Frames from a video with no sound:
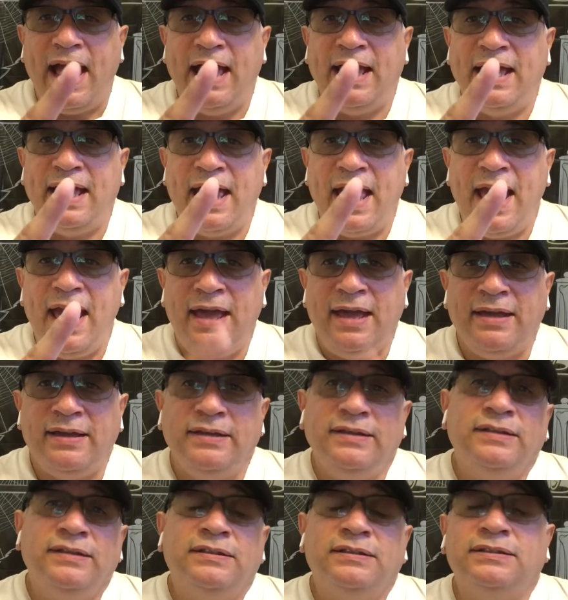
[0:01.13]

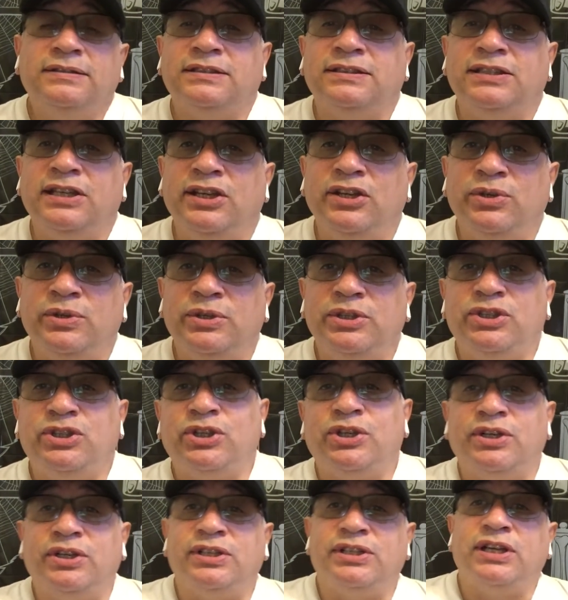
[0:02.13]
AA, see you in
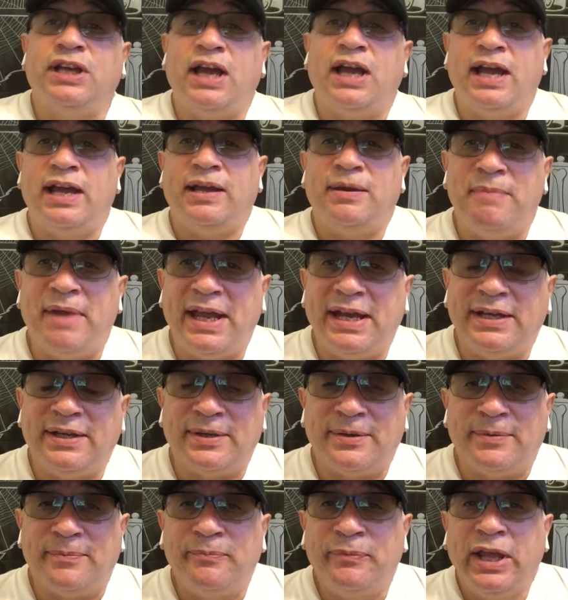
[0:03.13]
church. Hi, I'm
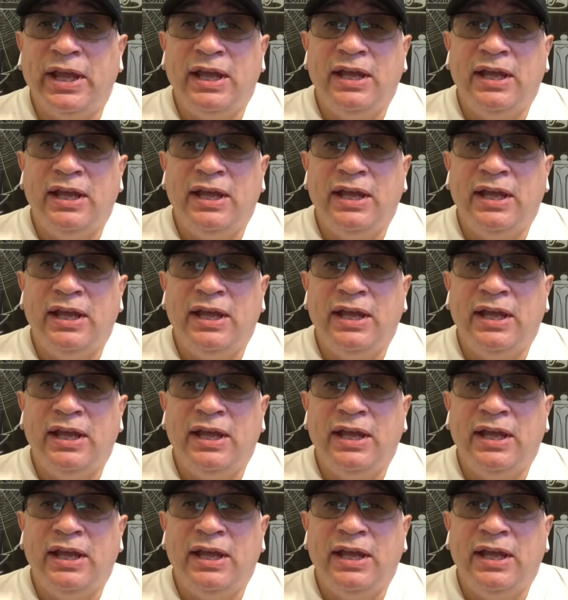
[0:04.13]
Manuel.